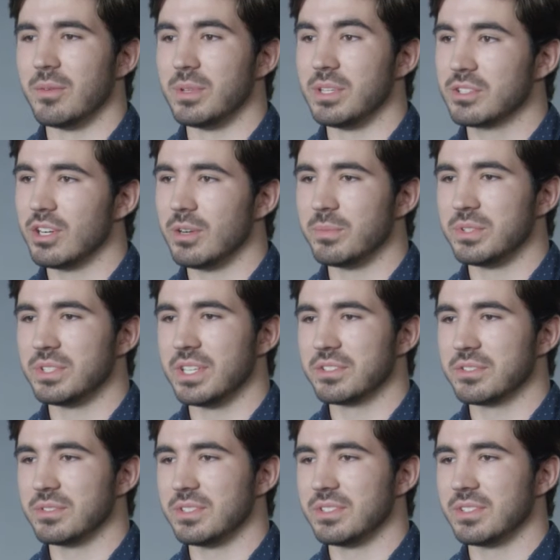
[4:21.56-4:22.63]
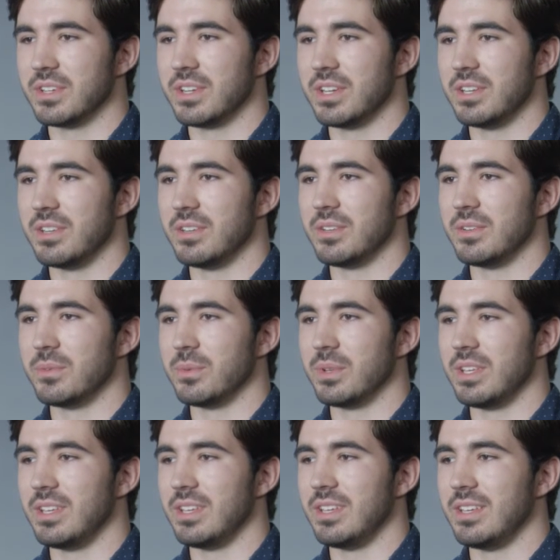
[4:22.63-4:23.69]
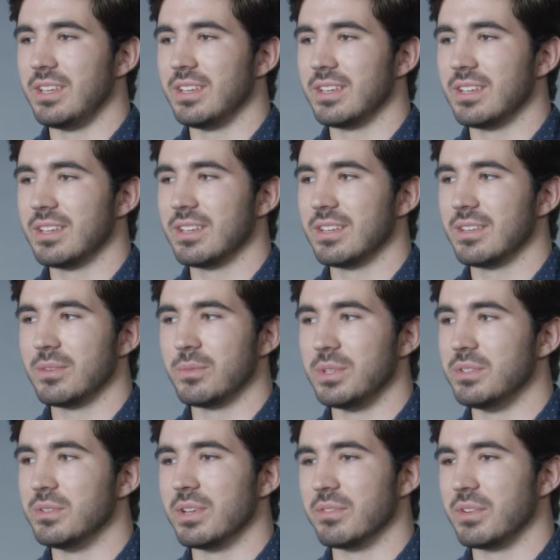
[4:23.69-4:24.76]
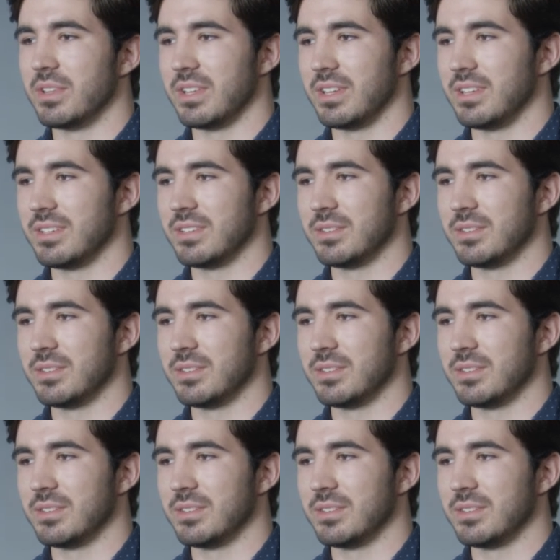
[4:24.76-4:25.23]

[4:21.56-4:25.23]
In computational design, we do everything.